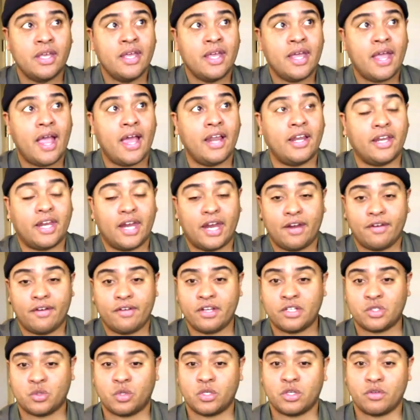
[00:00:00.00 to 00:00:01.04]
in the
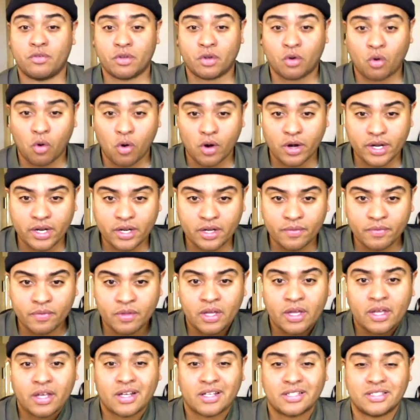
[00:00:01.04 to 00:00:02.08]
areas where you're recording,
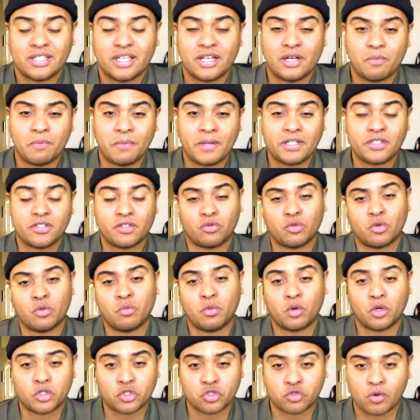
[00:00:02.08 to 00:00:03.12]
because then it makes the room
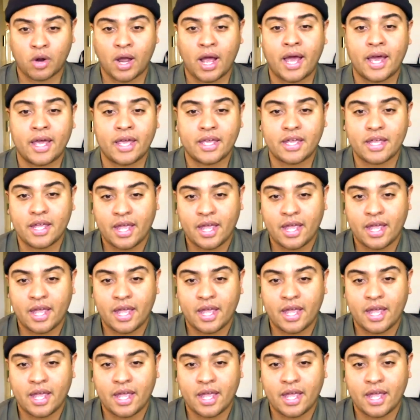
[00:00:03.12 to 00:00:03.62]
more dry.